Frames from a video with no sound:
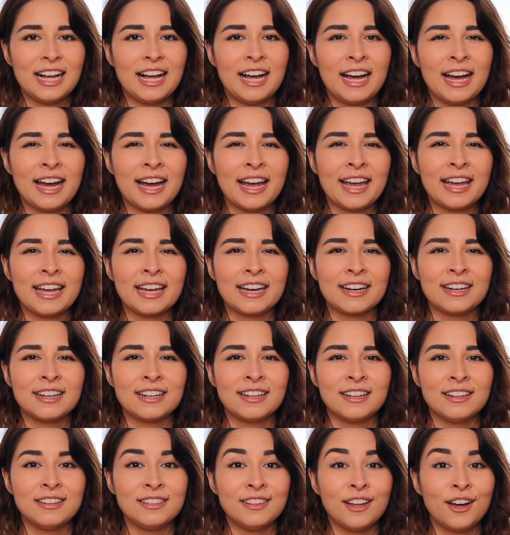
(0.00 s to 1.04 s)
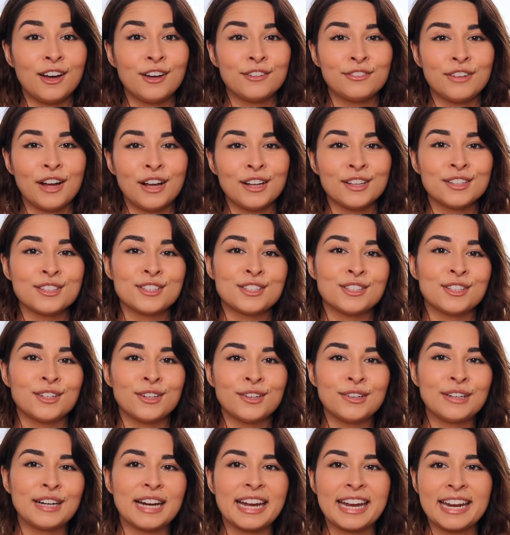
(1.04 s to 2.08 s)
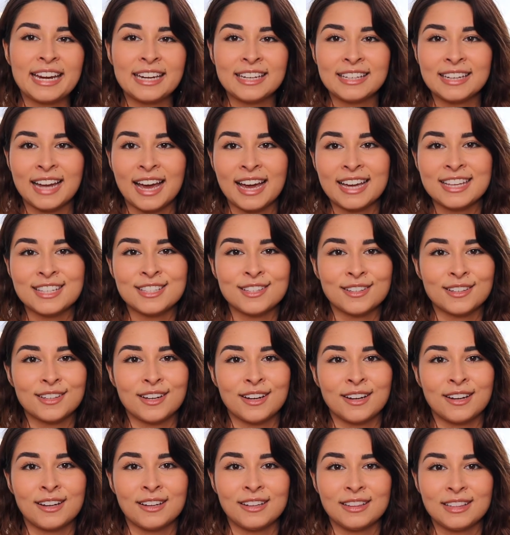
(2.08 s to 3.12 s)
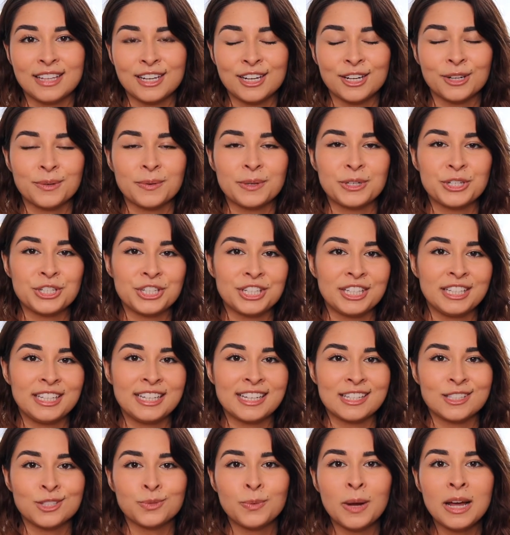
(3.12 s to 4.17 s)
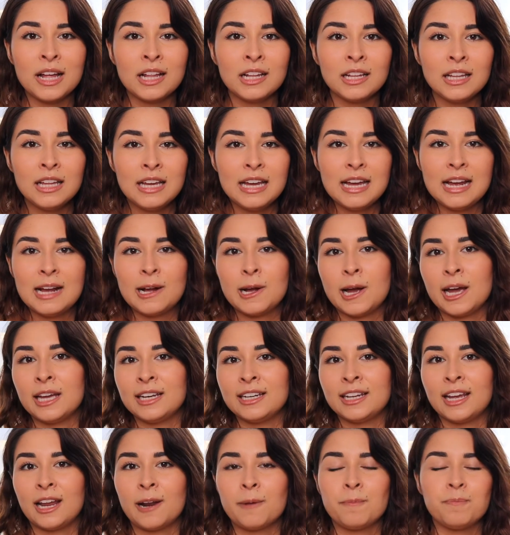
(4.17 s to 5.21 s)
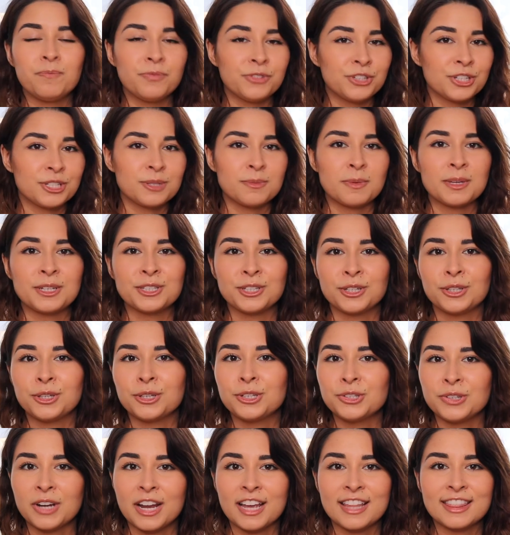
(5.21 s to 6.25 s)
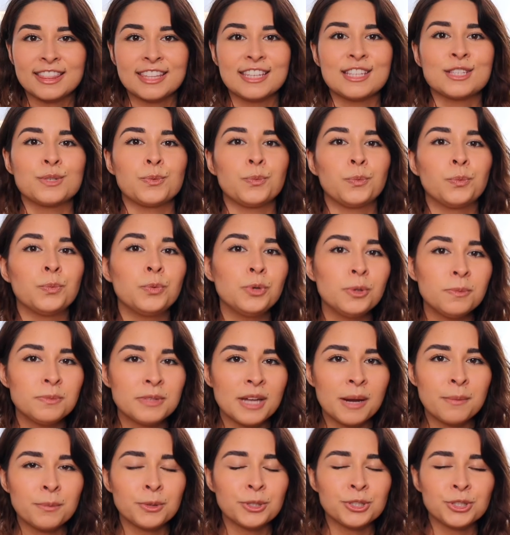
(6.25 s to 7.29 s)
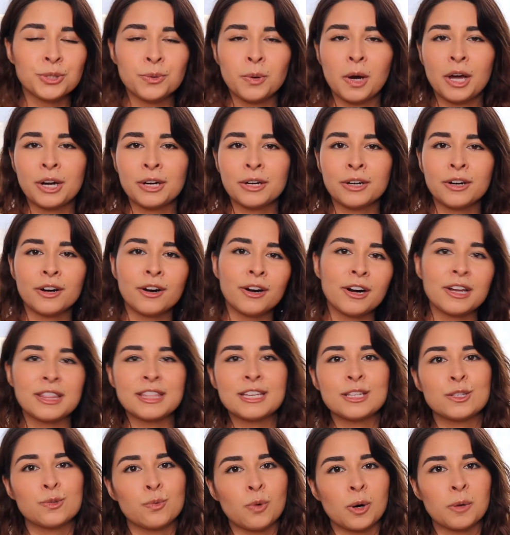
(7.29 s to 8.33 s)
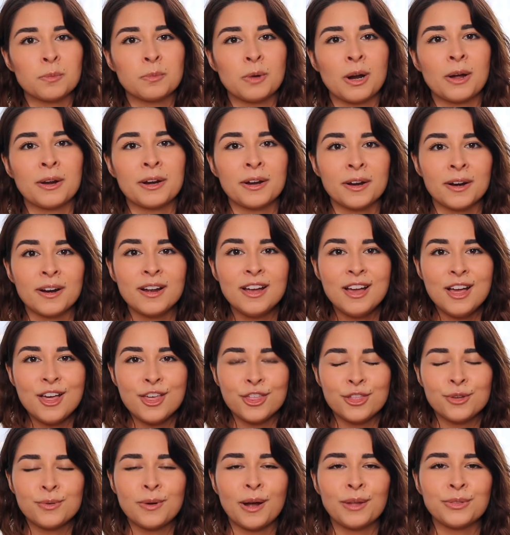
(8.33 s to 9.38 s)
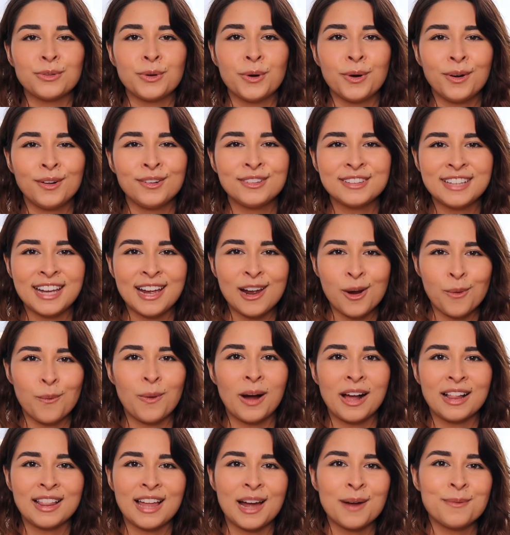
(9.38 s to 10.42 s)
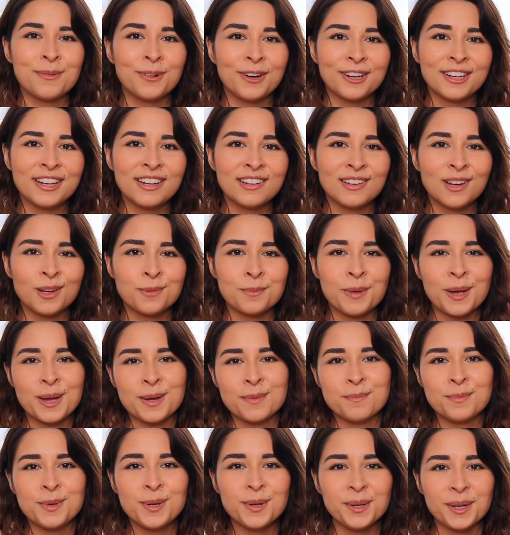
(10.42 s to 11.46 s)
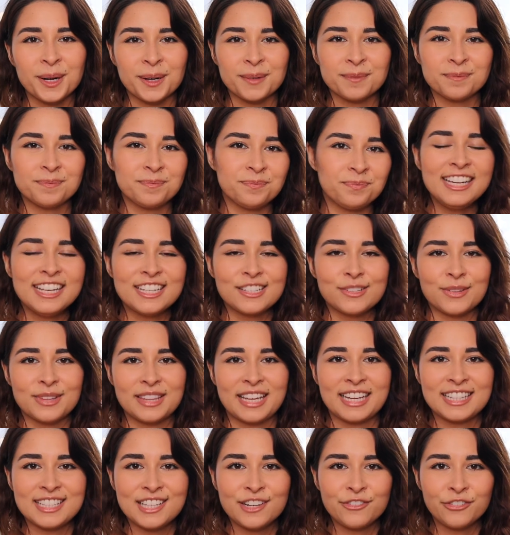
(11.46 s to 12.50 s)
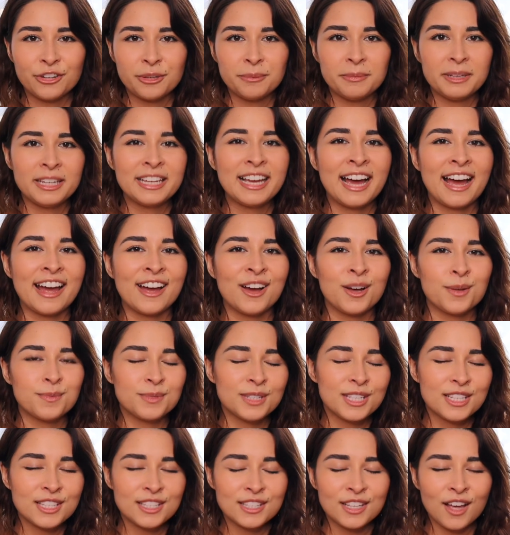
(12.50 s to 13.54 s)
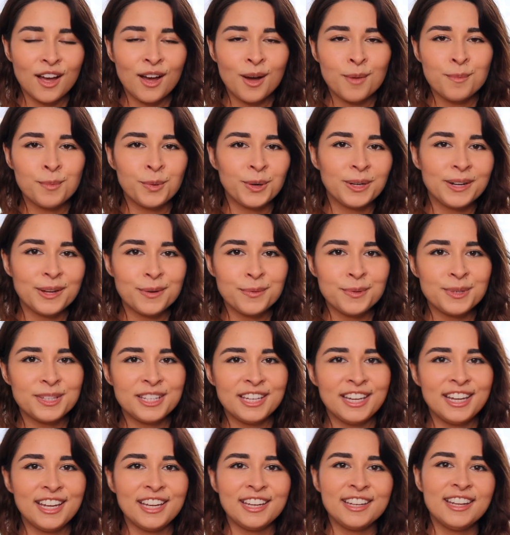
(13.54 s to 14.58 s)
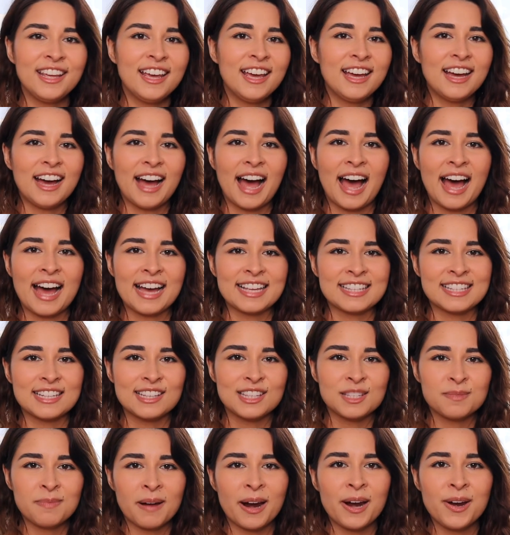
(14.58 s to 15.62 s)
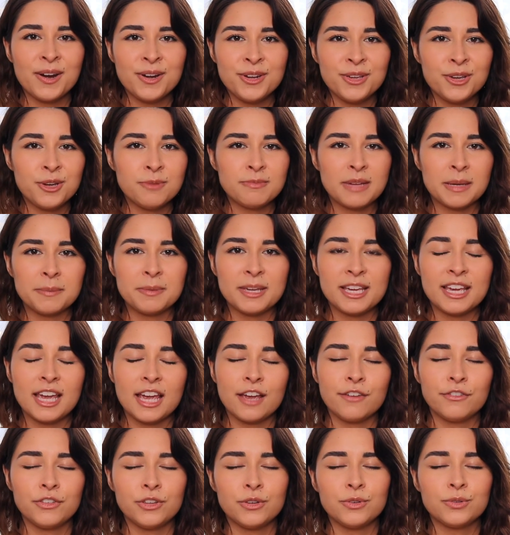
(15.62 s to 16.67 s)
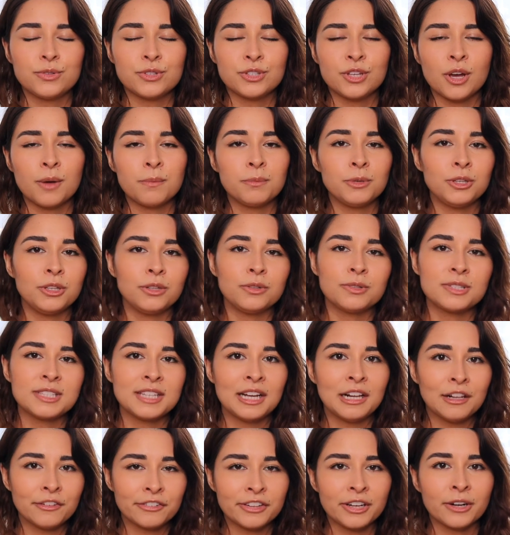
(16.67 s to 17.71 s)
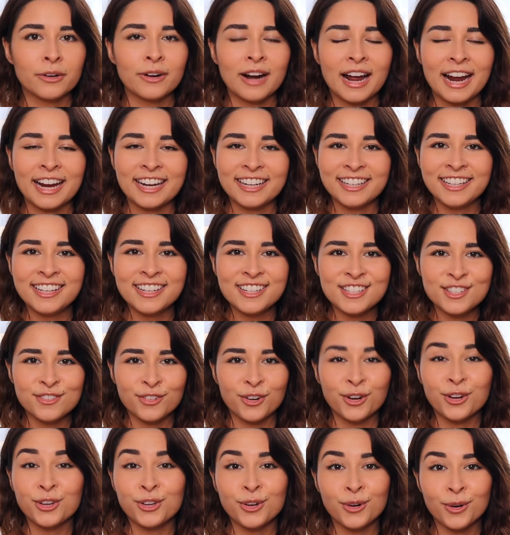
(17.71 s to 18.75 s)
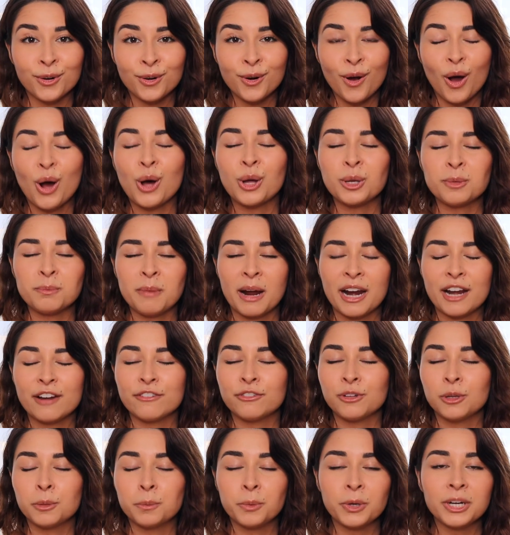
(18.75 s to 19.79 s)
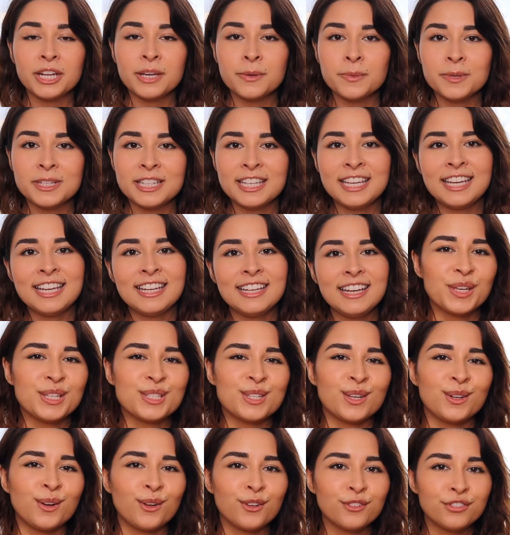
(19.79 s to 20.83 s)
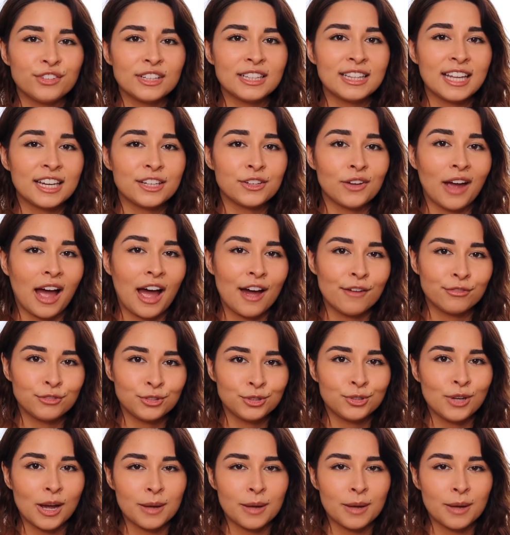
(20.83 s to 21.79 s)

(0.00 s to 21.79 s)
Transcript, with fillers: I uh, love also a nice uh, licorice tea as well. And then just make sure to drink this room temperature water or this warm water throughout the whole day while I'm working on my computer. So that's it for me. I hope this uh, morning routine has inspired you, maybe gave you some new self care ideas for your own mindful morning routine. So don't feel like you have to do